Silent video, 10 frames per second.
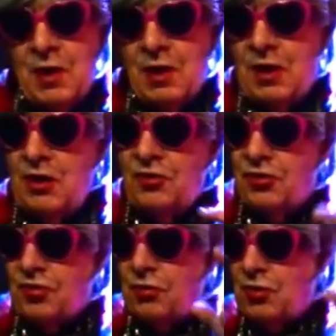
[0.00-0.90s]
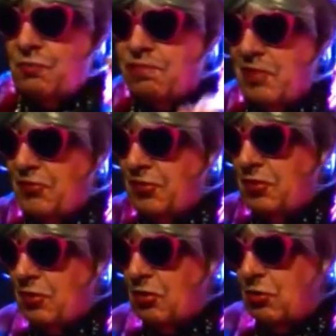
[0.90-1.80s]
He's the sort of
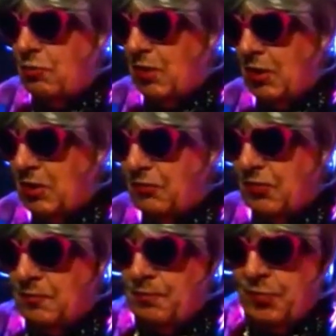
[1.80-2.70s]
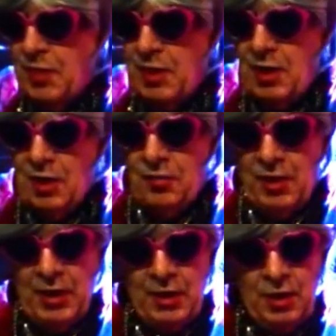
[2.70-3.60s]
president who believes
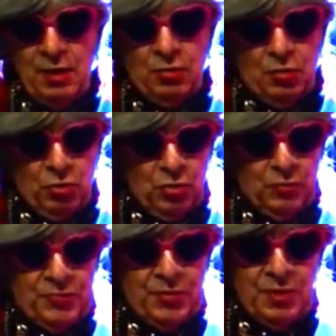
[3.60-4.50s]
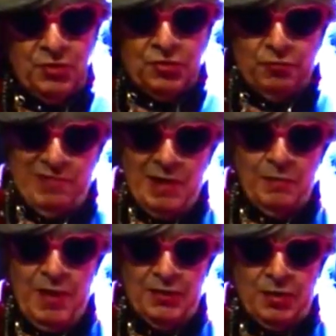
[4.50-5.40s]
that a corpse sprang
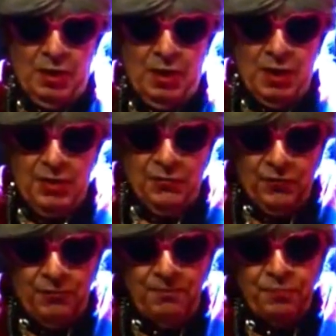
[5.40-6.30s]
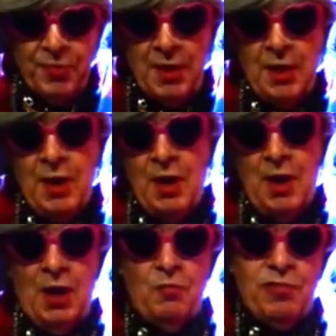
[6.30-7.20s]
back to life,
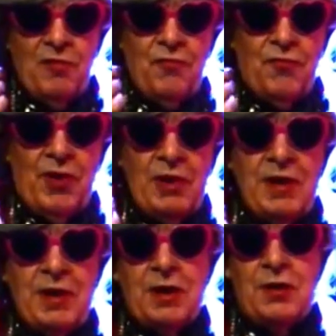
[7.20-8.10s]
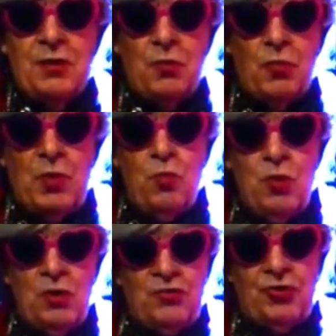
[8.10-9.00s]
and provided that we
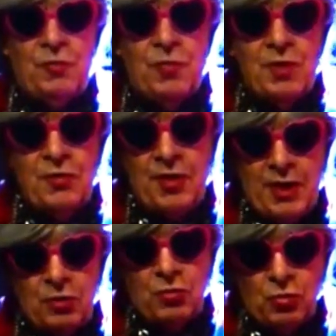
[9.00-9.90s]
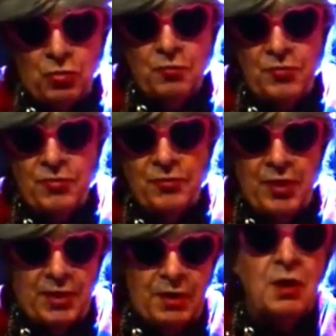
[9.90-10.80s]
worship that corpse,
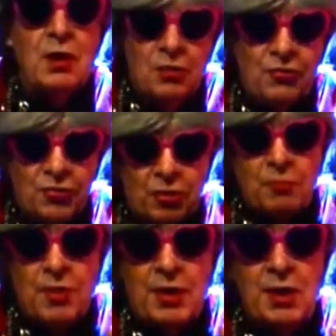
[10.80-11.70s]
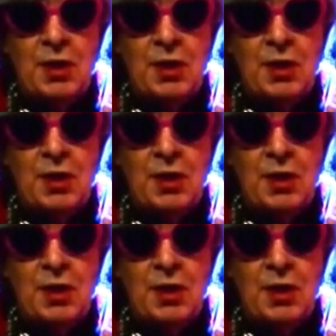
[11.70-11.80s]
that zombie,